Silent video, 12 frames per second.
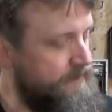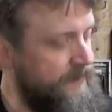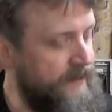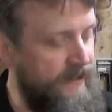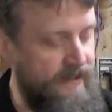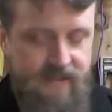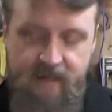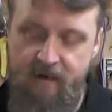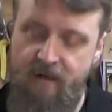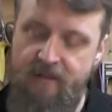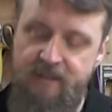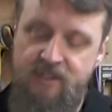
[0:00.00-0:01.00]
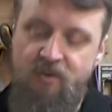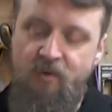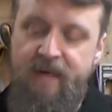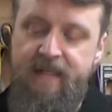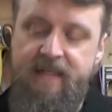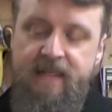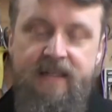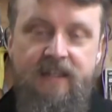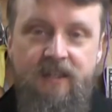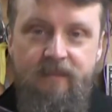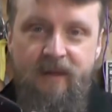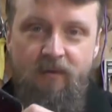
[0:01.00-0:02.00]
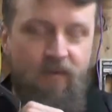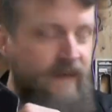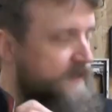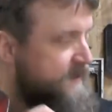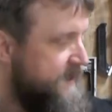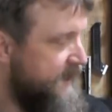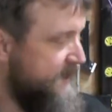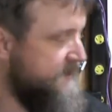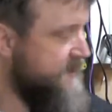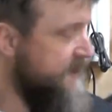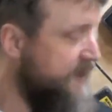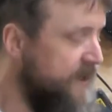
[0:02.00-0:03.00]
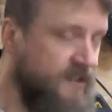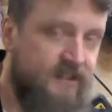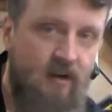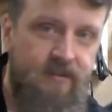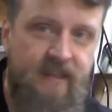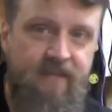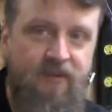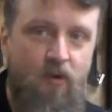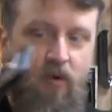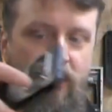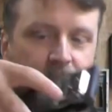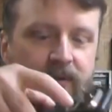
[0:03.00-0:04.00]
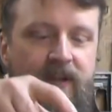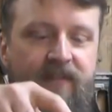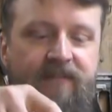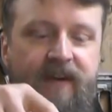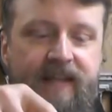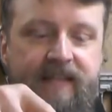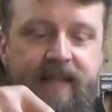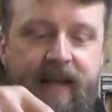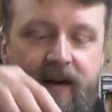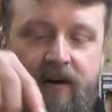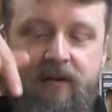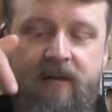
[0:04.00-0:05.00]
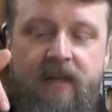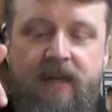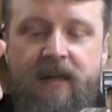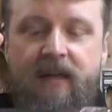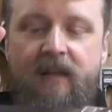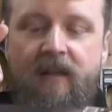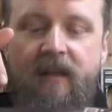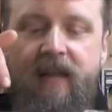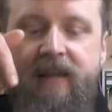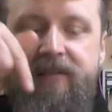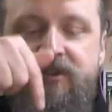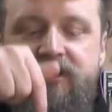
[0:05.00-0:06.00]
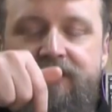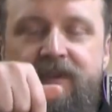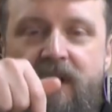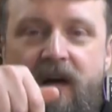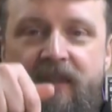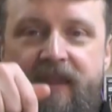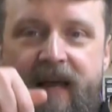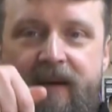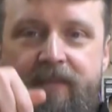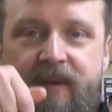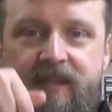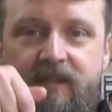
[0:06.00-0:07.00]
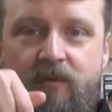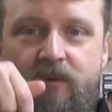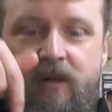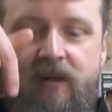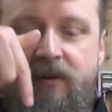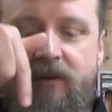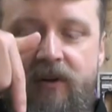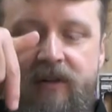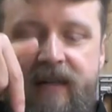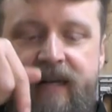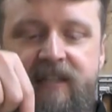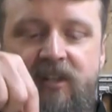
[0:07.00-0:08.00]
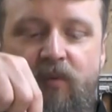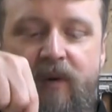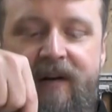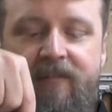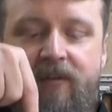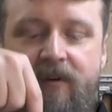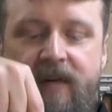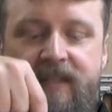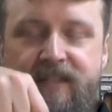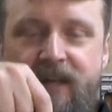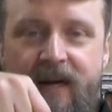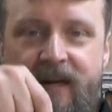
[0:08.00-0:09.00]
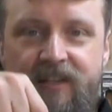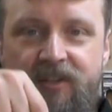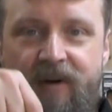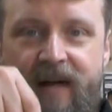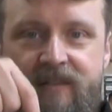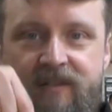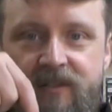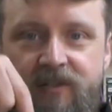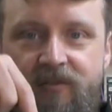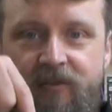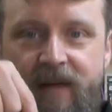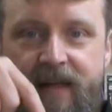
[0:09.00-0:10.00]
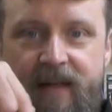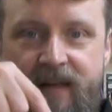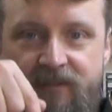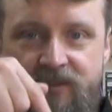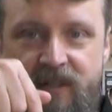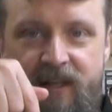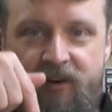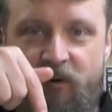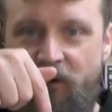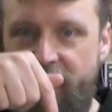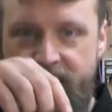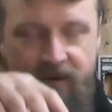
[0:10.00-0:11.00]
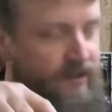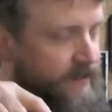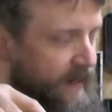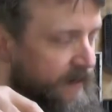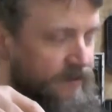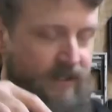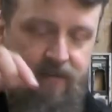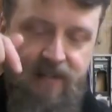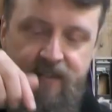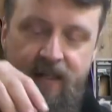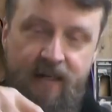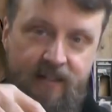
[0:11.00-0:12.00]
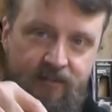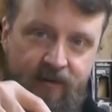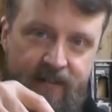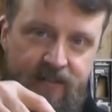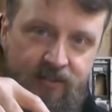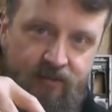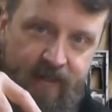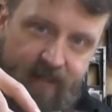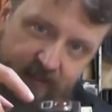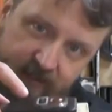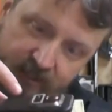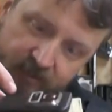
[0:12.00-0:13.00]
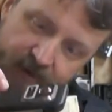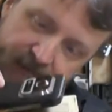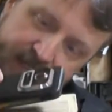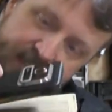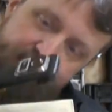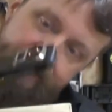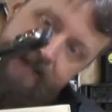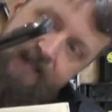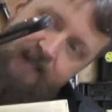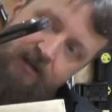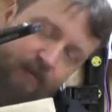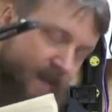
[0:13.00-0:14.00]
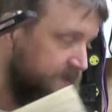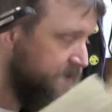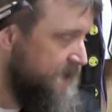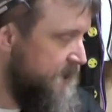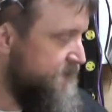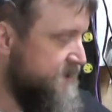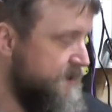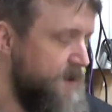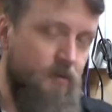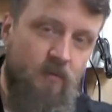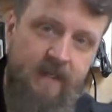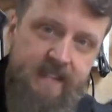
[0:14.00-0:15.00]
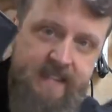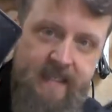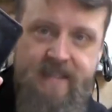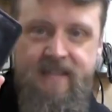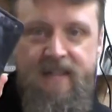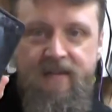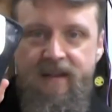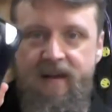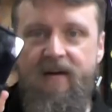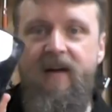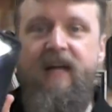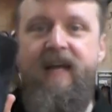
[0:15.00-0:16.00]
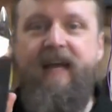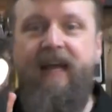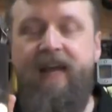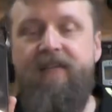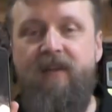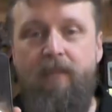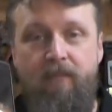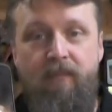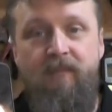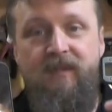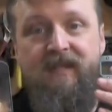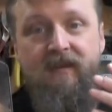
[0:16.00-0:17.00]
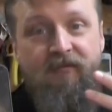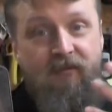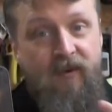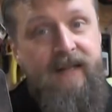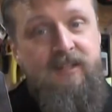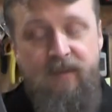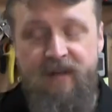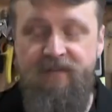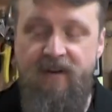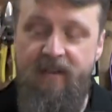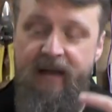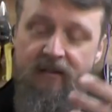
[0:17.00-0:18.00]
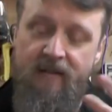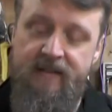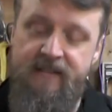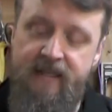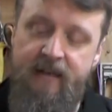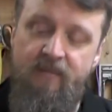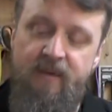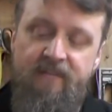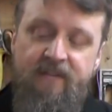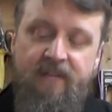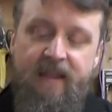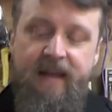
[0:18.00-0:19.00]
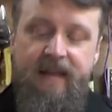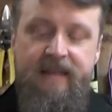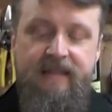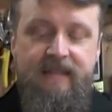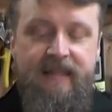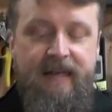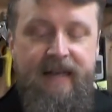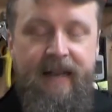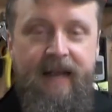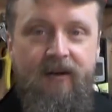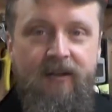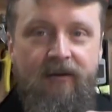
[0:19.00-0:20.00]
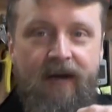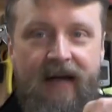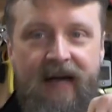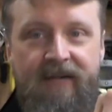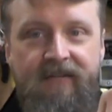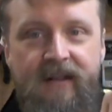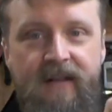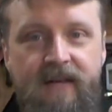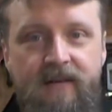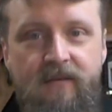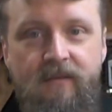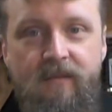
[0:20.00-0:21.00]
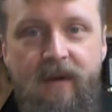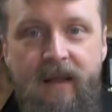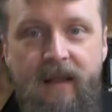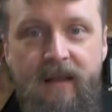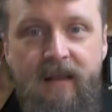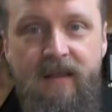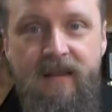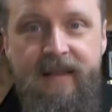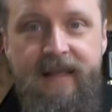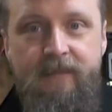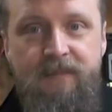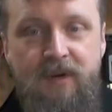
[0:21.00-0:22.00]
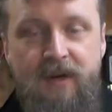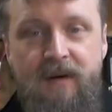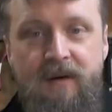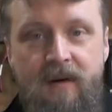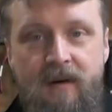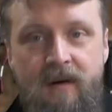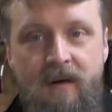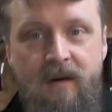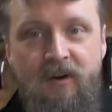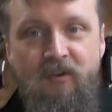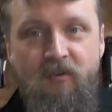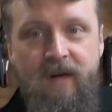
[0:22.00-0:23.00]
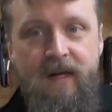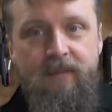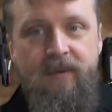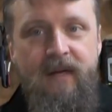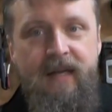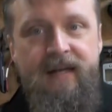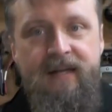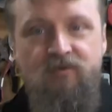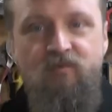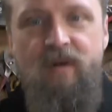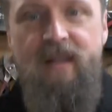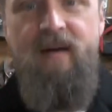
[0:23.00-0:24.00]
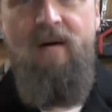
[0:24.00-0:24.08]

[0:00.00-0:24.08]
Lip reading: Kyocera, the screen is a little bit recessed, so that if you were to put it face down, and there's something on that piece of wood or your desk or whatever, it's not going to scratch the screen. Like if there's any grit or sand or something, it's not going to scratch the screen because the screen is a little raised up. It's a little recessed in there. And the fringe benefit of that, or the secondary benefit of that, is that now you have a little lip you can grip. It's really